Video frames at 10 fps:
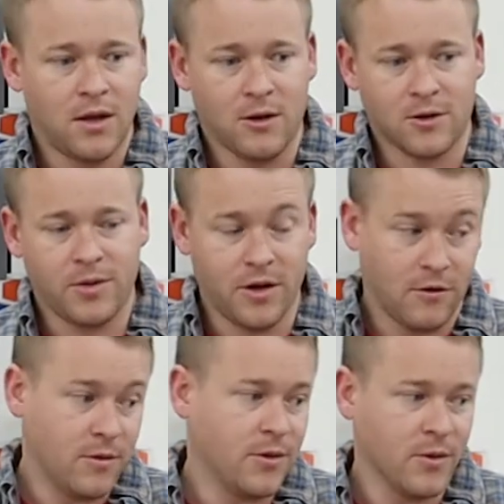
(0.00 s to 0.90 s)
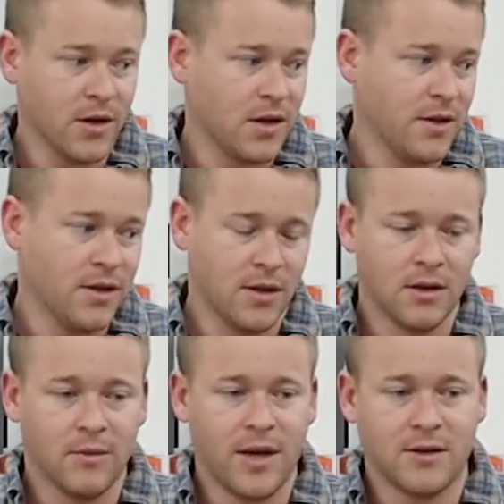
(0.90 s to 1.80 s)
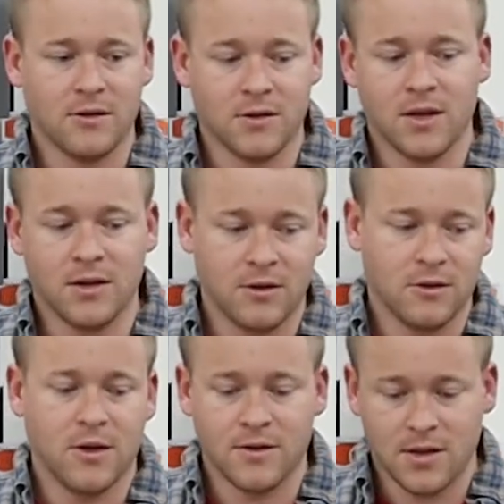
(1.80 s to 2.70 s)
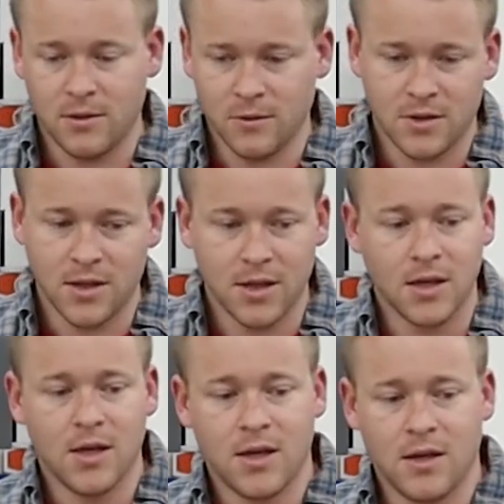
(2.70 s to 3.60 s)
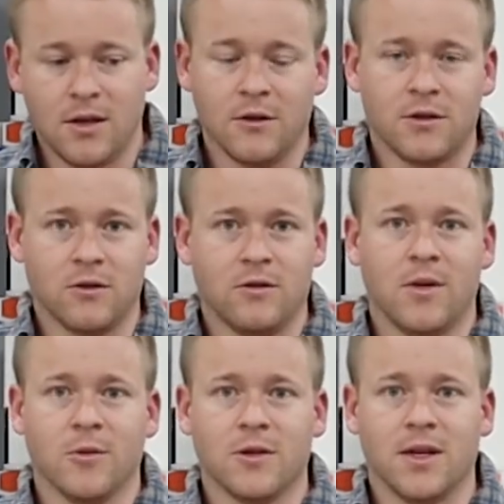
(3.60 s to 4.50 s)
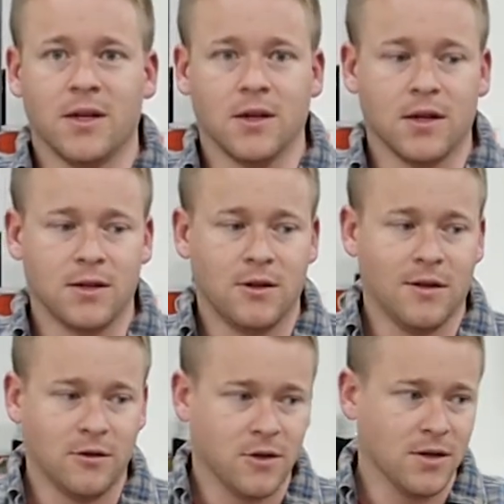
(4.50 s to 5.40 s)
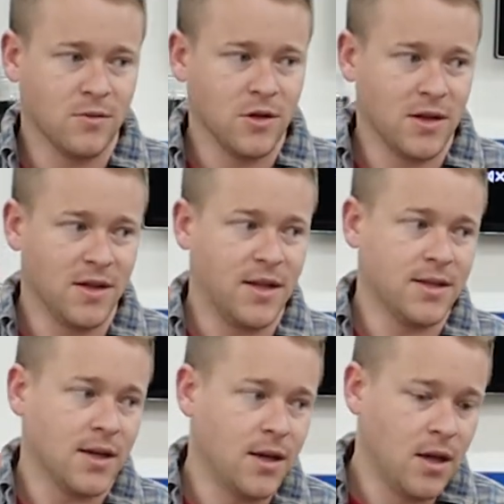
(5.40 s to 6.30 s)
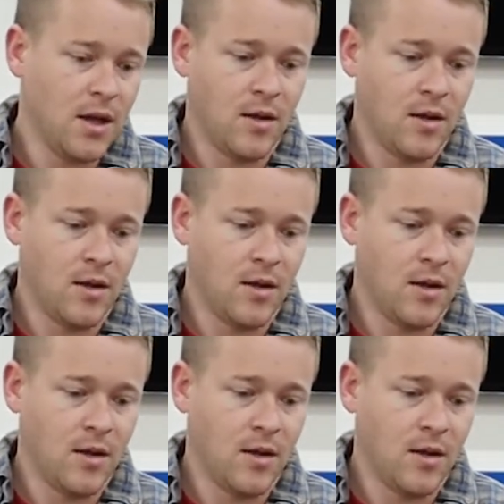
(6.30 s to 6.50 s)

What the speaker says: There's plenty of room to work on the passenger side, so the driver's side we'll see it looks a little bit more tighter because you have the transmission on that side.